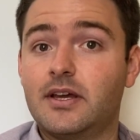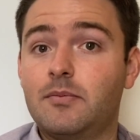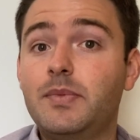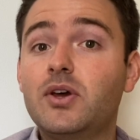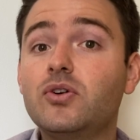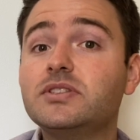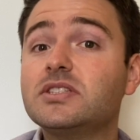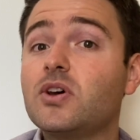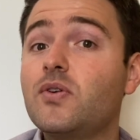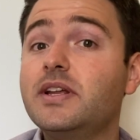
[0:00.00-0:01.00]
Because it's
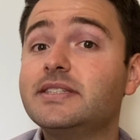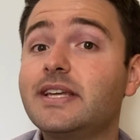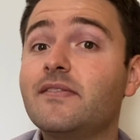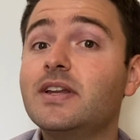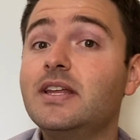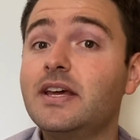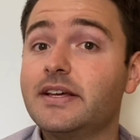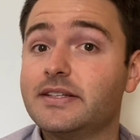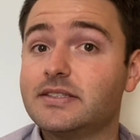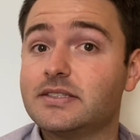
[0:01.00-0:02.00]
only 7
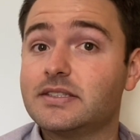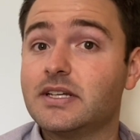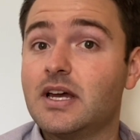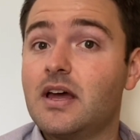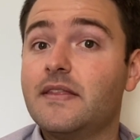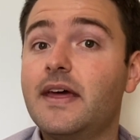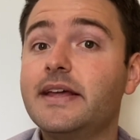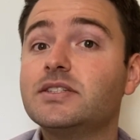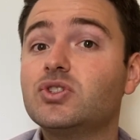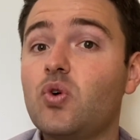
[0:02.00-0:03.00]
years, the
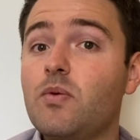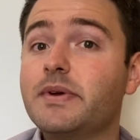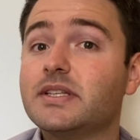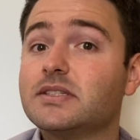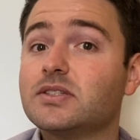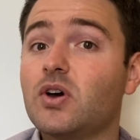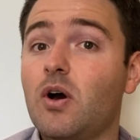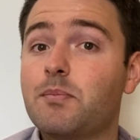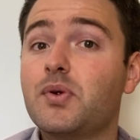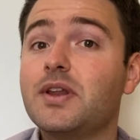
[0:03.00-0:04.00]
installments
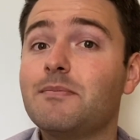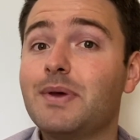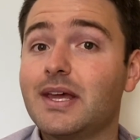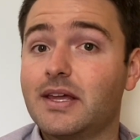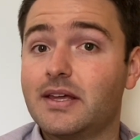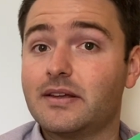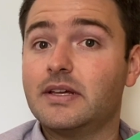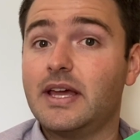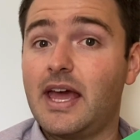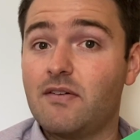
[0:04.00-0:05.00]
are pretty big
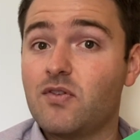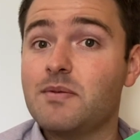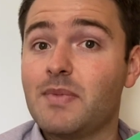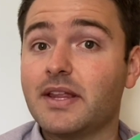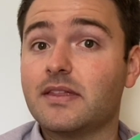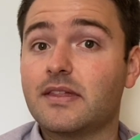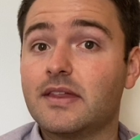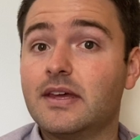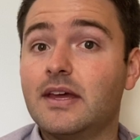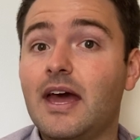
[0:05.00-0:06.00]
every month.
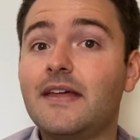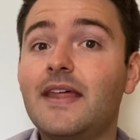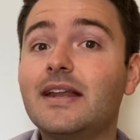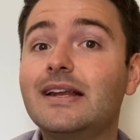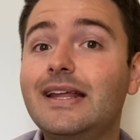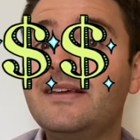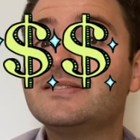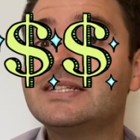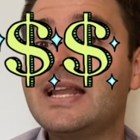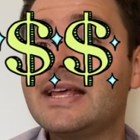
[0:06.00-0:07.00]
And that
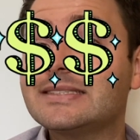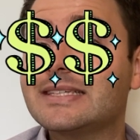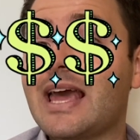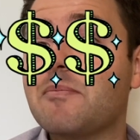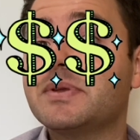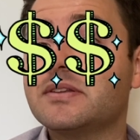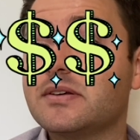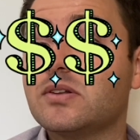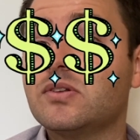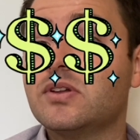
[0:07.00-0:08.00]
leaves less
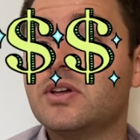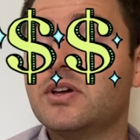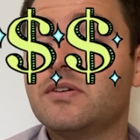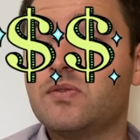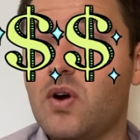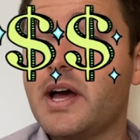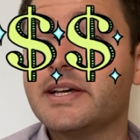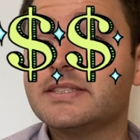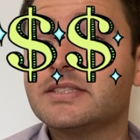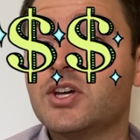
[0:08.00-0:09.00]
capital for
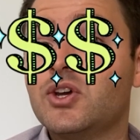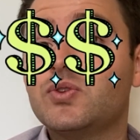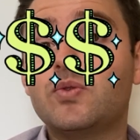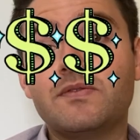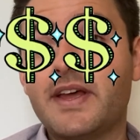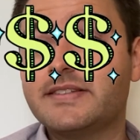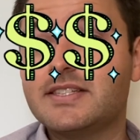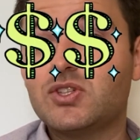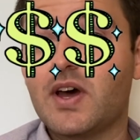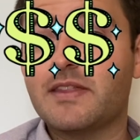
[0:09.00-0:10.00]
us to invest
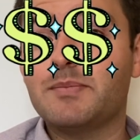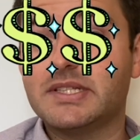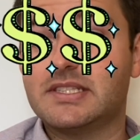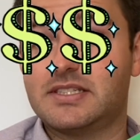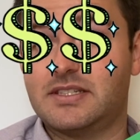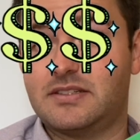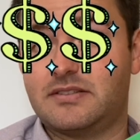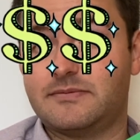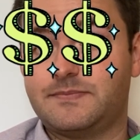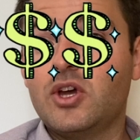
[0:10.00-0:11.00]
into other
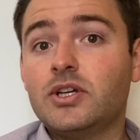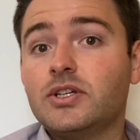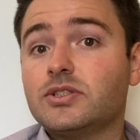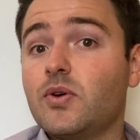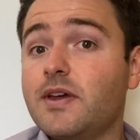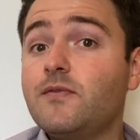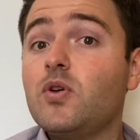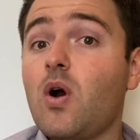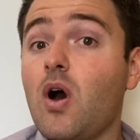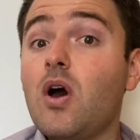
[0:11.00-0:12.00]
businesses. So if
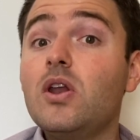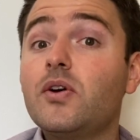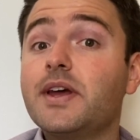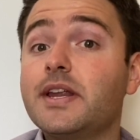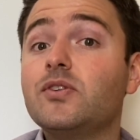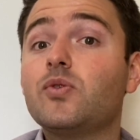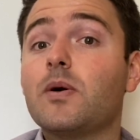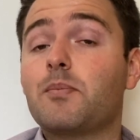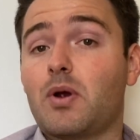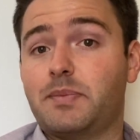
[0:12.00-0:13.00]
you are looking into a
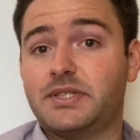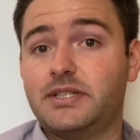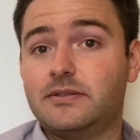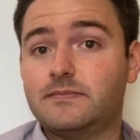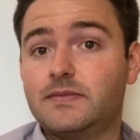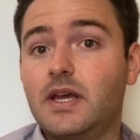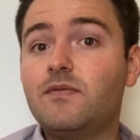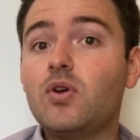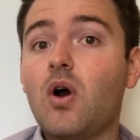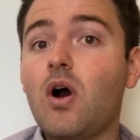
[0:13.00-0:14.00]
property, if
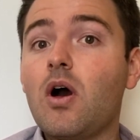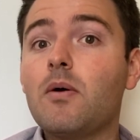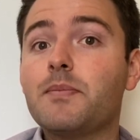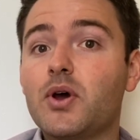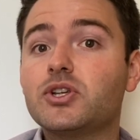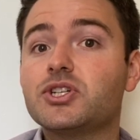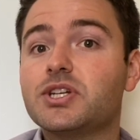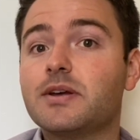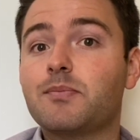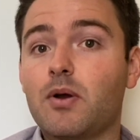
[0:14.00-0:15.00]
you are purchasing
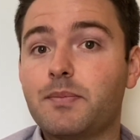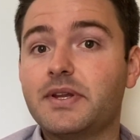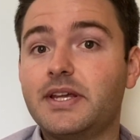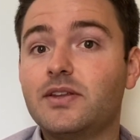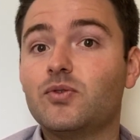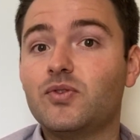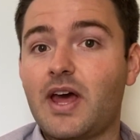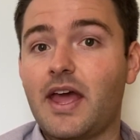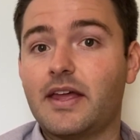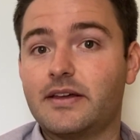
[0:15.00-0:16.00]
a property
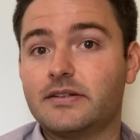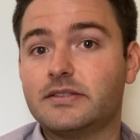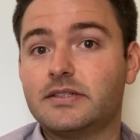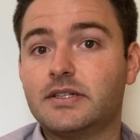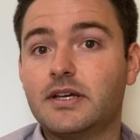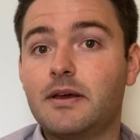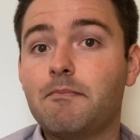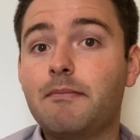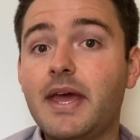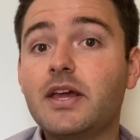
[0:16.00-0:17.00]
today,
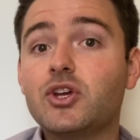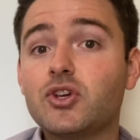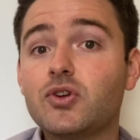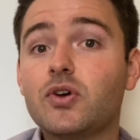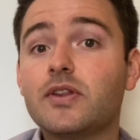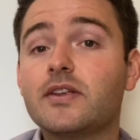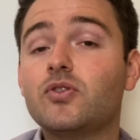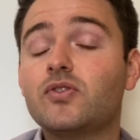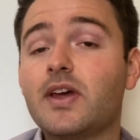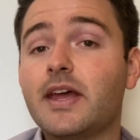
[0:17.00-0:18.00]
make sure that you
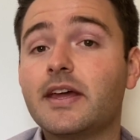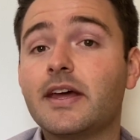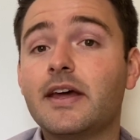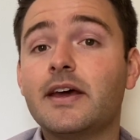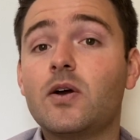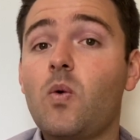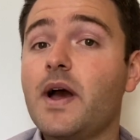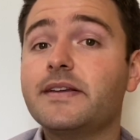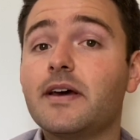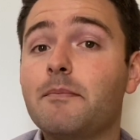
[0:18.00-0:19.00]
take
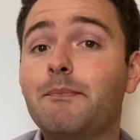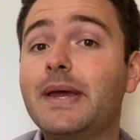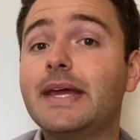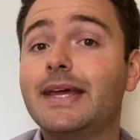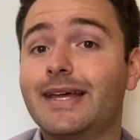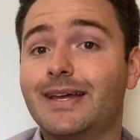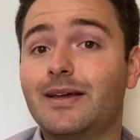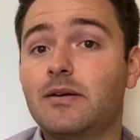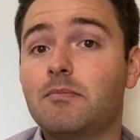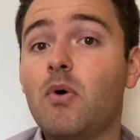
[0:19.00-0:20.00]
quite a big
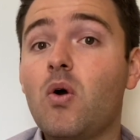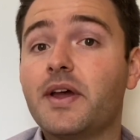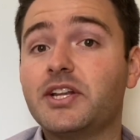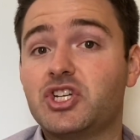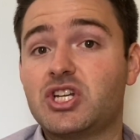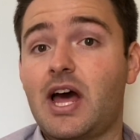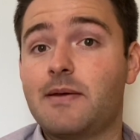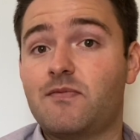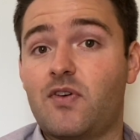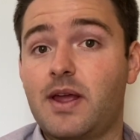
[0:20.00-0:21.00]
mortgage
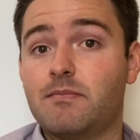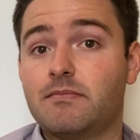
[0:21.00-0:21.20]
time frame.